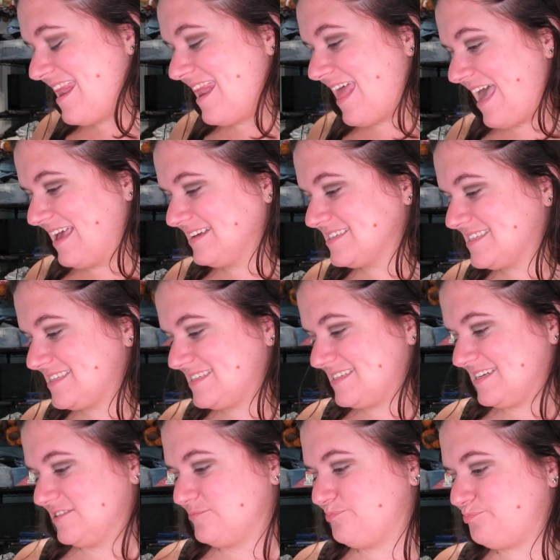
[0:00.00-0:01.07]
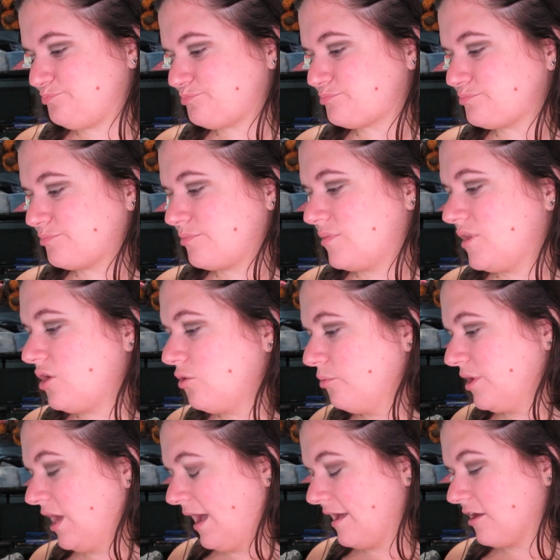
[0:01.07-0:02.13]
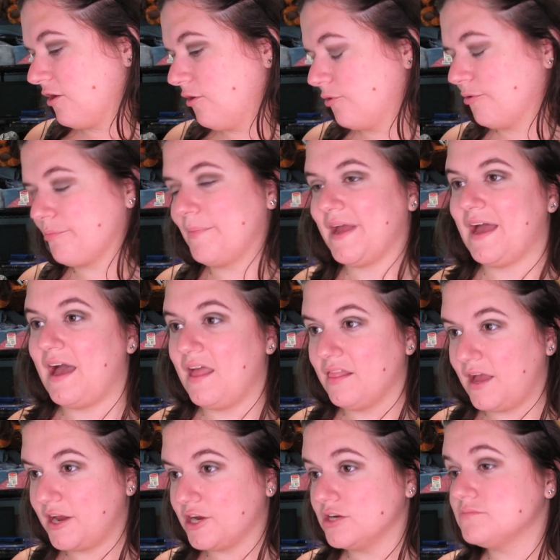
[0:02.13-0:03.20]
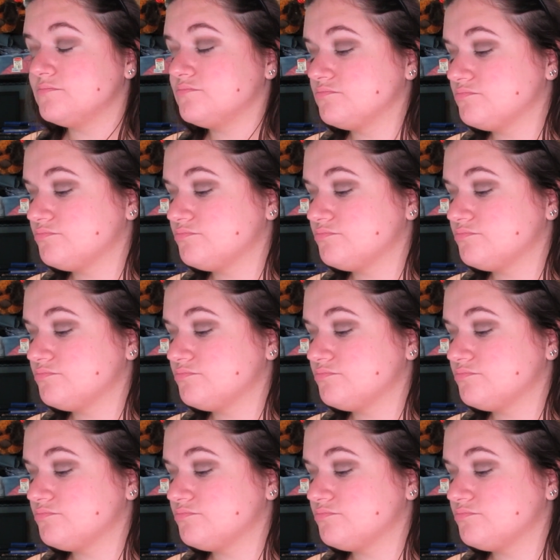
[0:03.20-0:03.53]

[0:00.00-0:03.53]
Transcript: next, we, I go with my eyeliner.